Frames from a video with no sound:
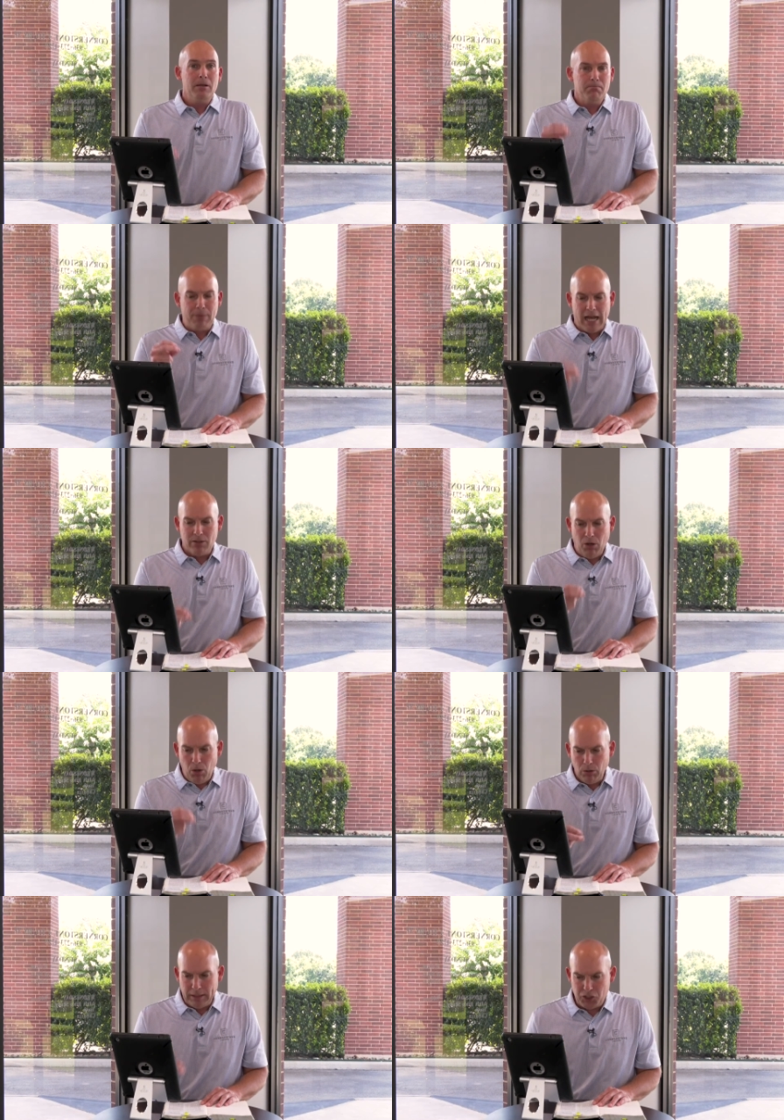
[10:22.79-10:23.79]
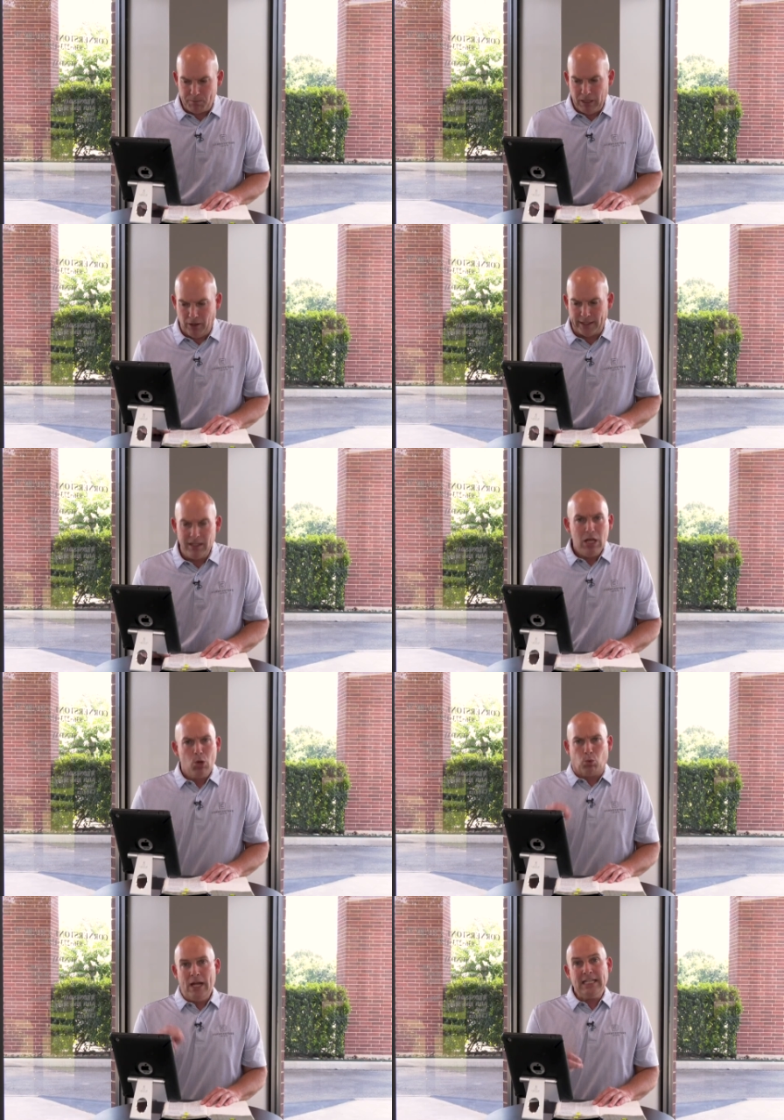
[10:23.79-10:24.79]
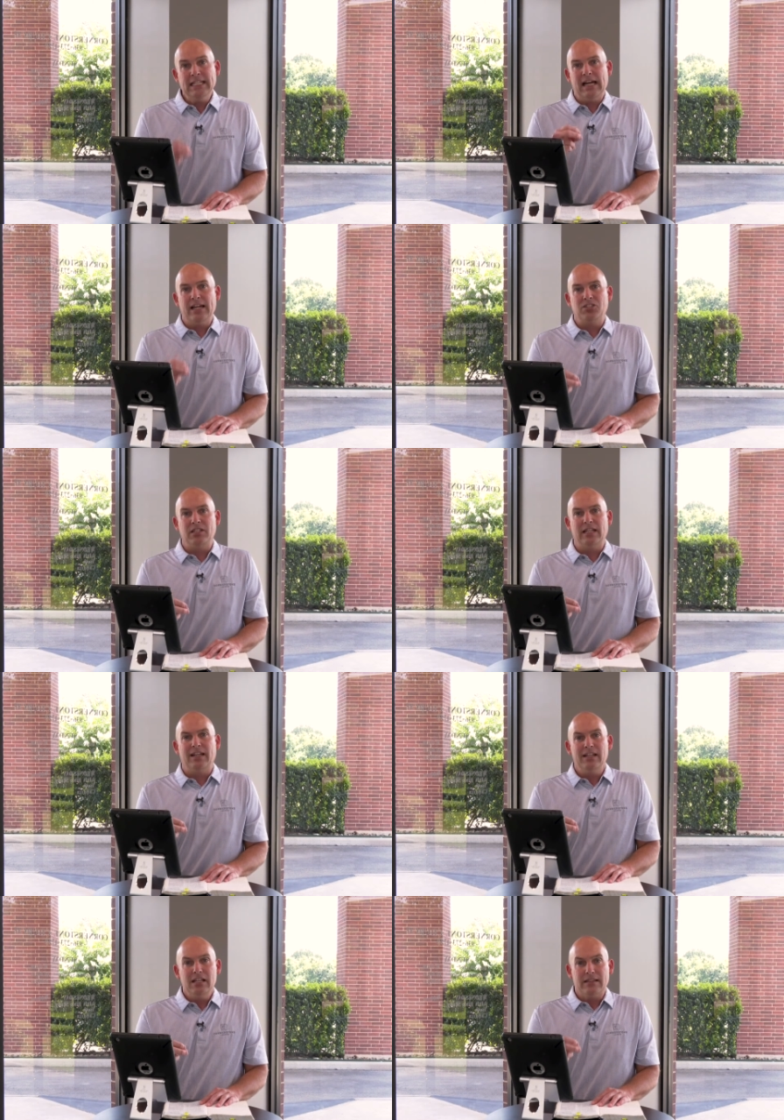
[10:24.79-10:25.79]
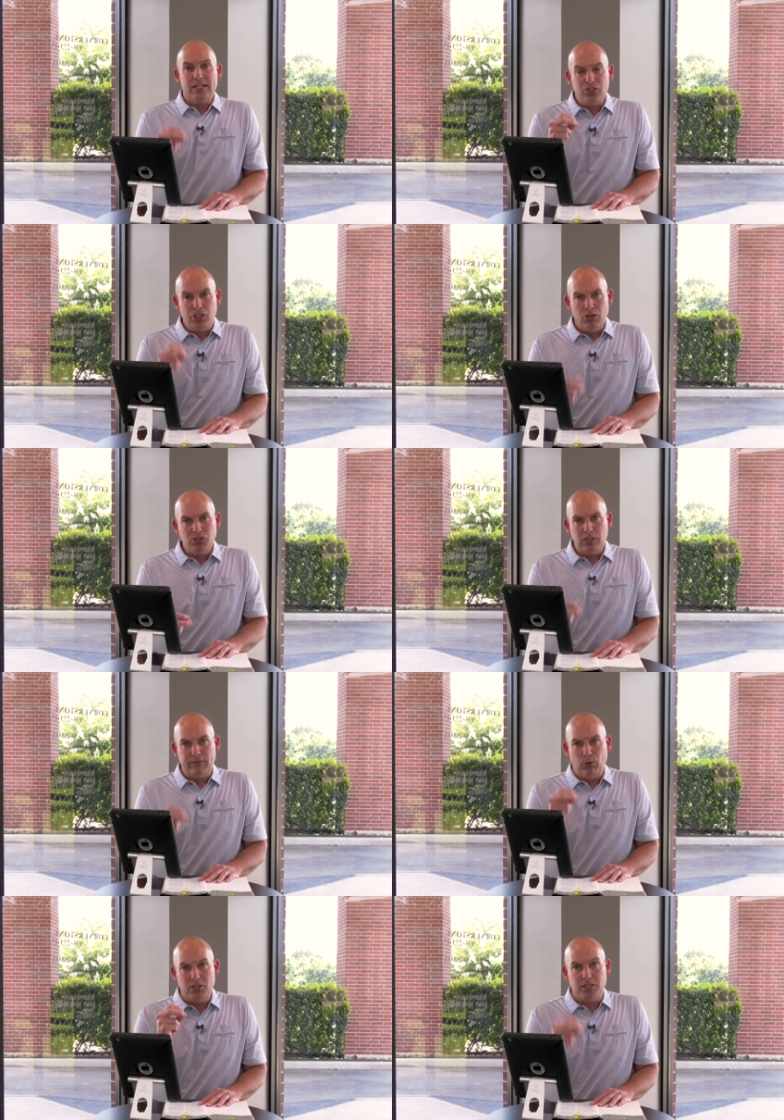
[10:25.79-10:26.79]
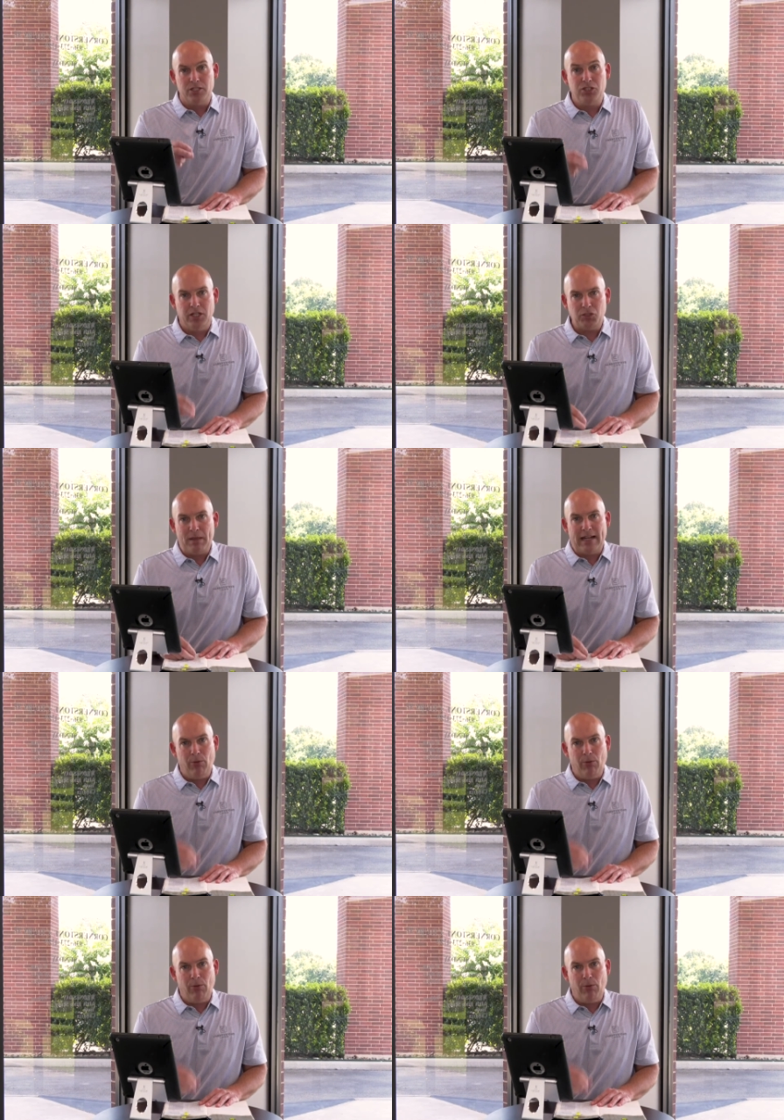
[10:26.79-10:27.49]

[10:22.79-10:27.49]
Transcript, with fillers: by the Holy Spirit and recognizing that, that Joseph was a just man.